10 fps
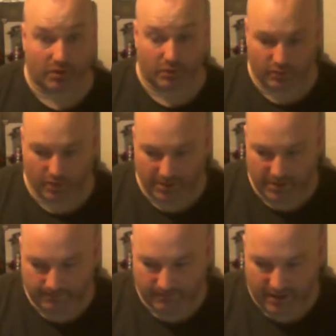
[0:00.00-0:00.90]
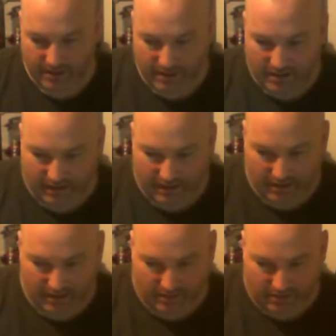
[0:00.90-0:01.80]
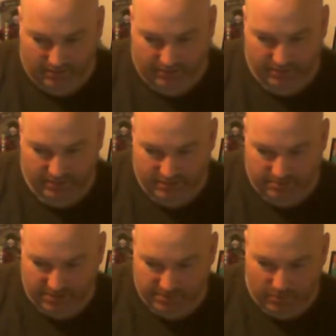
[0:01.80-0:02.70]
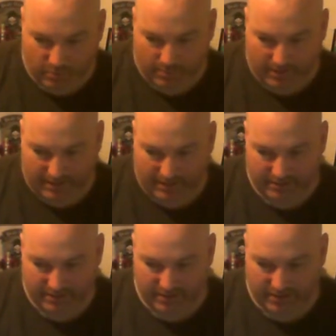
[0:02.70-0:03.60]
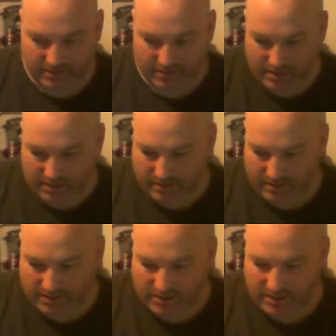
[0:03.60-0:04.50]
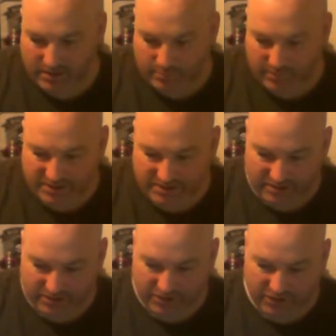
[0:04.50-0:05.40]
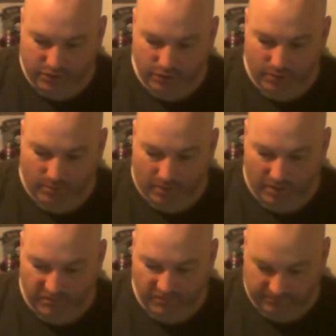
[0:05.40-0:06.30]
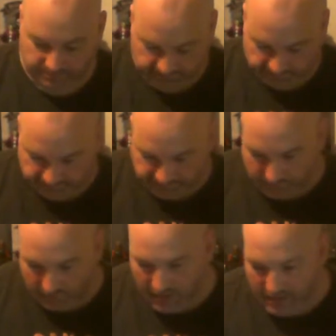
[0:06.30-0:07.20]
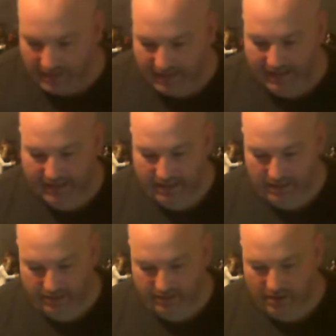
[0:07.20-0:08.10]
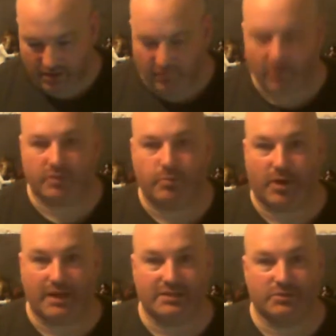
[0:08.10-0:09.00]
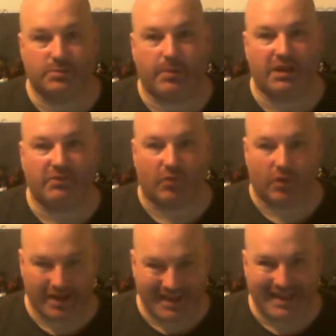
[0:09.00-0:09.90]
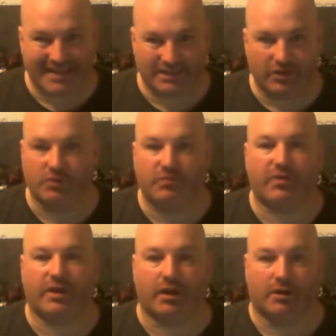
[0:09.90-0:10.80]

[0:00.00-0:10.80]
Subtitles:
Robbie, and the baseball bat. The bracelets do come off, and for the price that was paid for it, it is a good figure.